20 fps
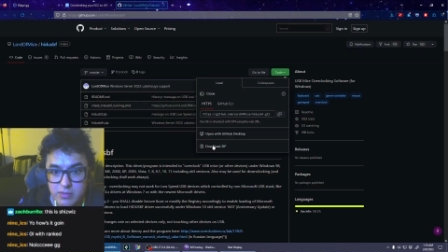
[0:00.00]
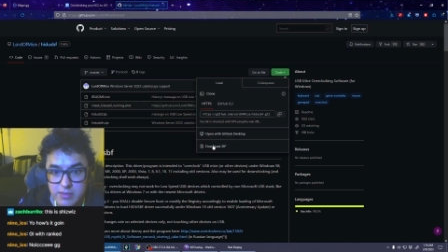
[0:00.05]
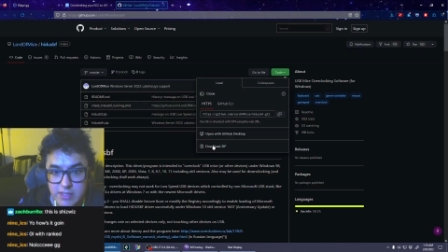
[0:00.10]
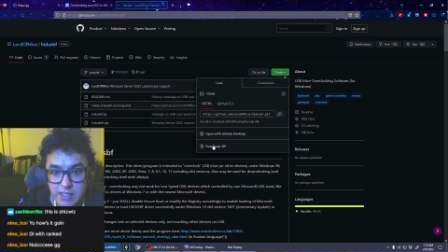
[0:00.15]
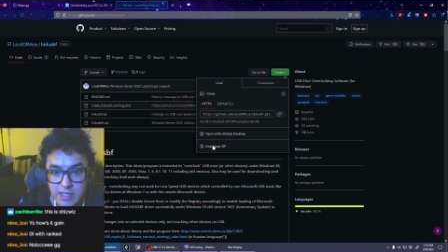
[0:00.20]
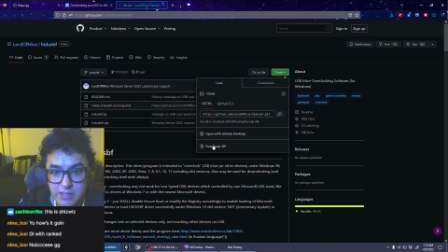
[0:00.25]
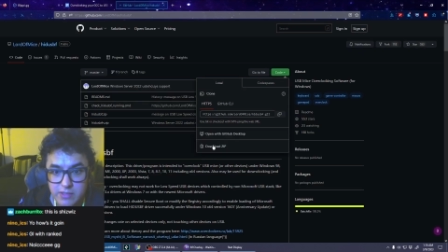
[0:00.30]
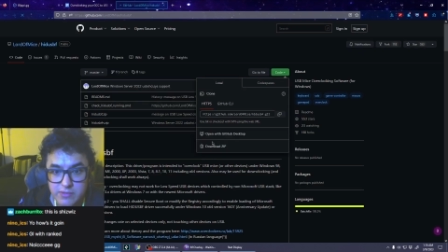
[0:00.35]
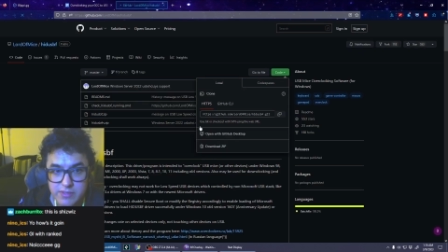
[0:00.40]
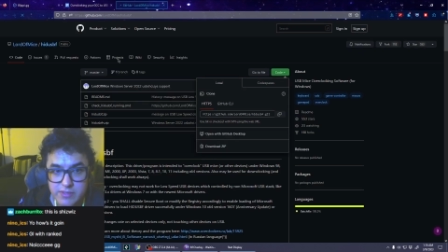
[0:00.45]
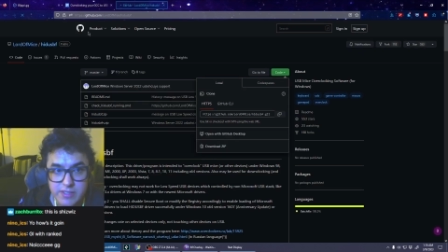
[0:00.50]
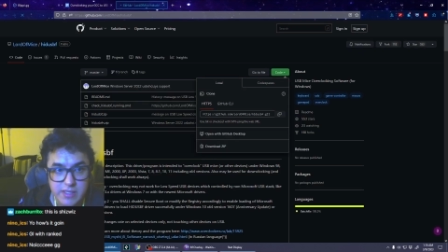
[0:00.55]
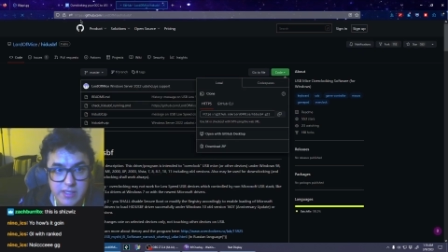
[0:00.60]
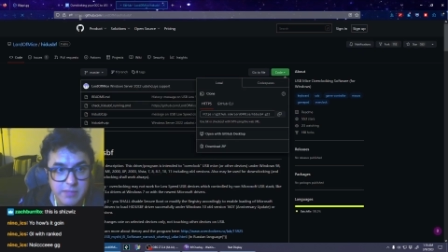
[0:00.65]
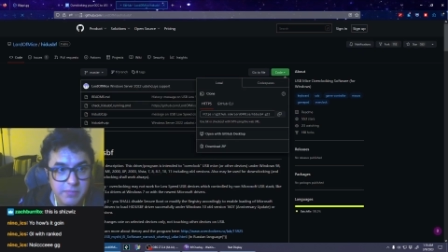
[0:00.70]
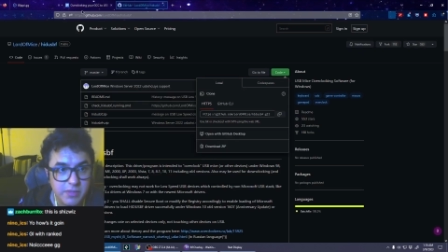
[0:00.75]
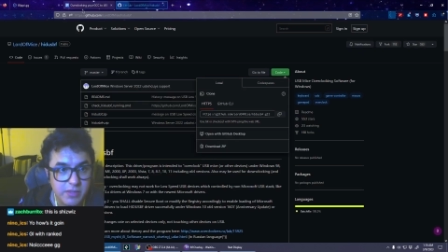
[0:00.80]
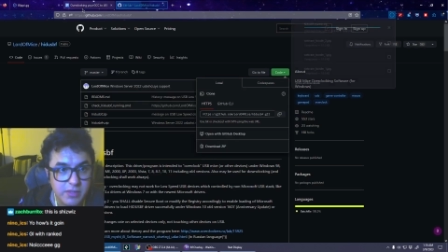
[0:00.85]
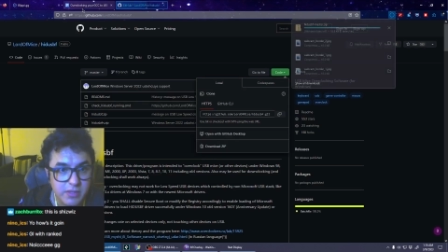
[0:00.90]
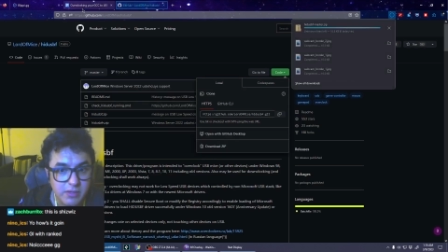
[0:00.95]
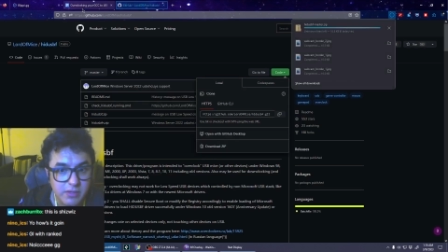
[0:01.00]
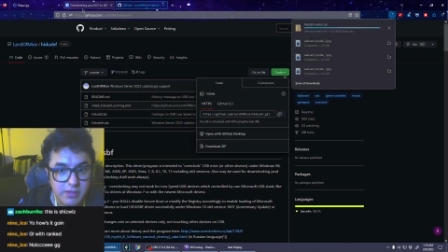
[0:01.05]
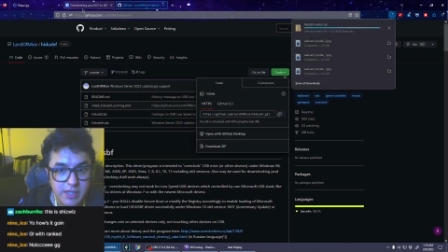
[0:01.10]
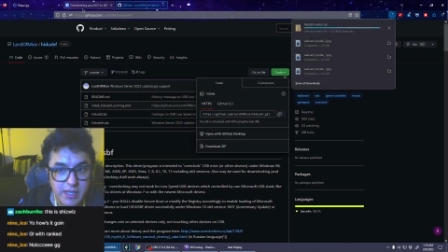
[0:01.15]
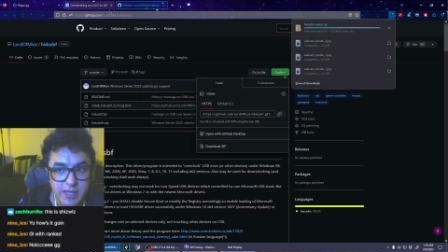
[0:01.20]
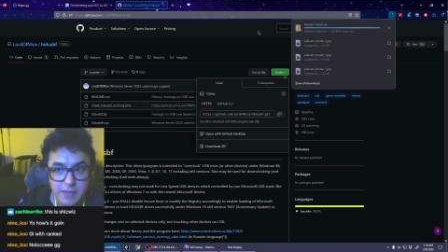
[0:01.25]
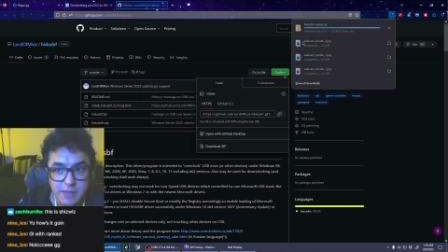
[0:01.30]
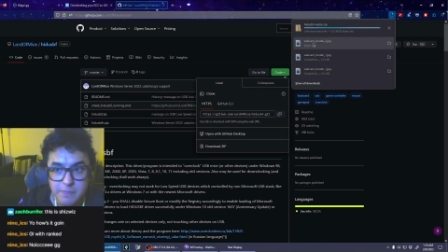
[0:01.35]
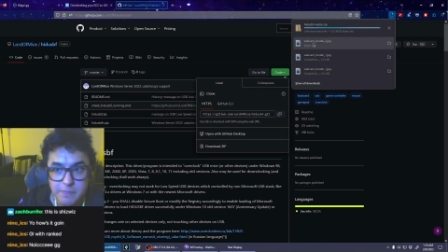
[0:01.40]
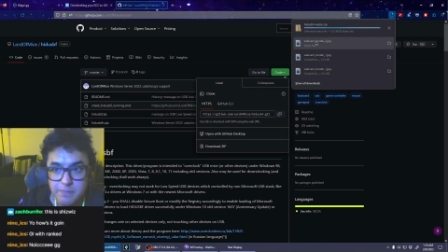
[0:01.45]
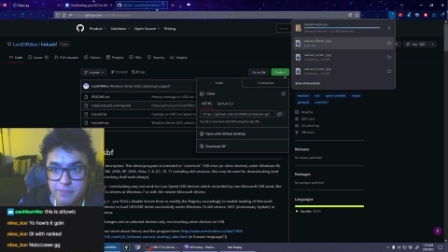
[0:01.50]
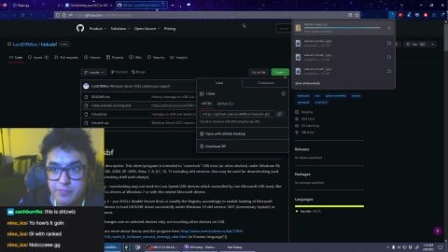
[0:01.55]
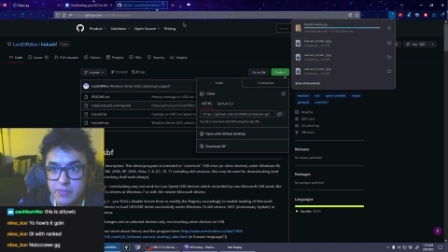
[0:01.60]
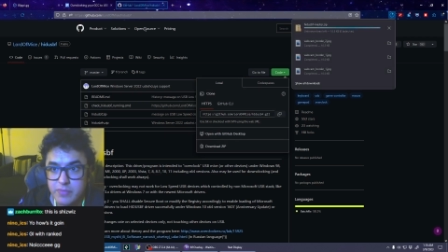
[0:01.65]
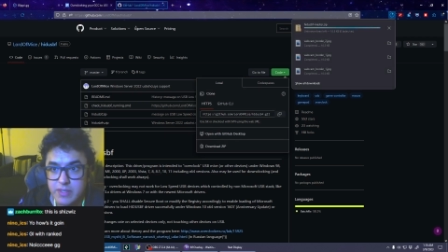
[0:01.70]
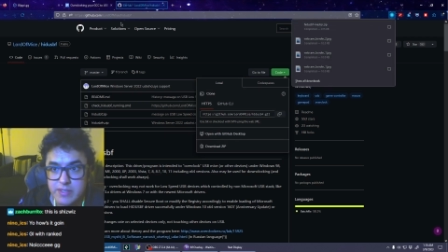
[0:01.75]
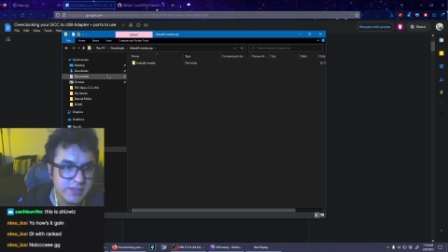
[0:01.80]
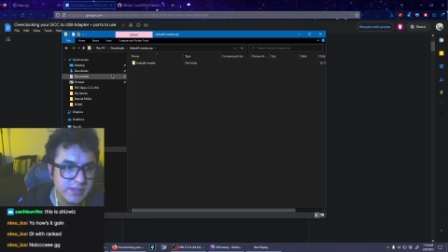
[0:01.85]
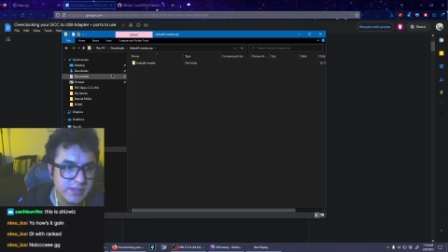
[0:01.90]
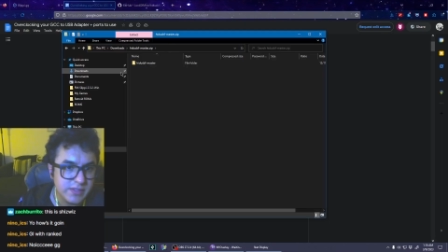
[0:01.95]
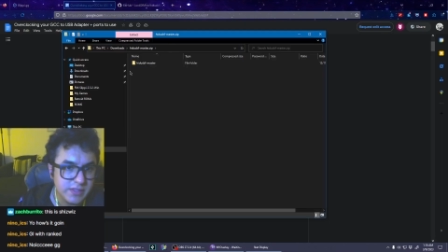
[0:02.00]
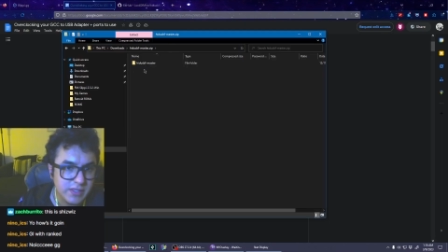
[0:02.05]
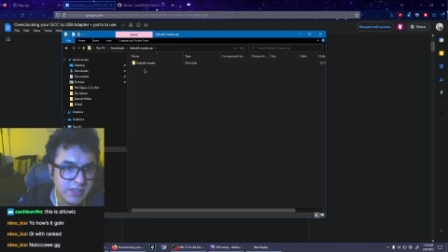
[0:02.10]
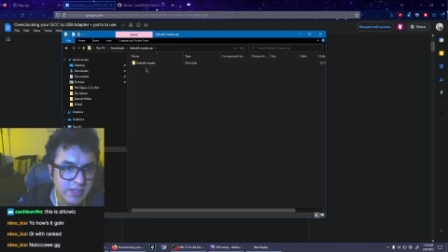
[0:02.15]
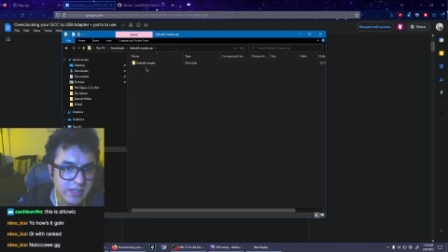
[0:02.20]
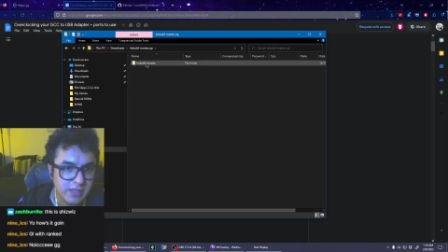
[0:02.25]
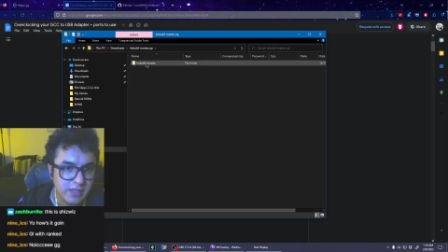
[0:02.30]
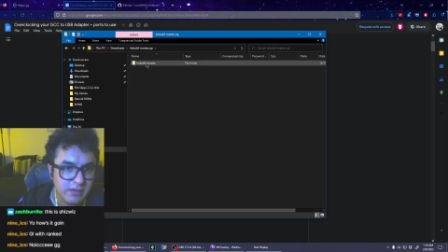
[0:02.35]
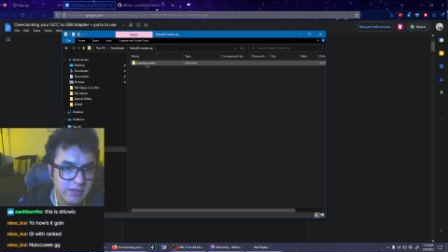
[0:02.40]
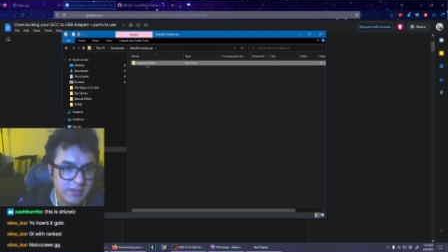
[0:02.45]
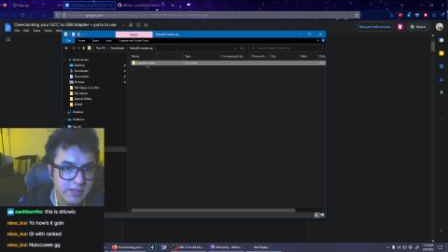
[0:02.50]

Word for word: Download zip, okay. Here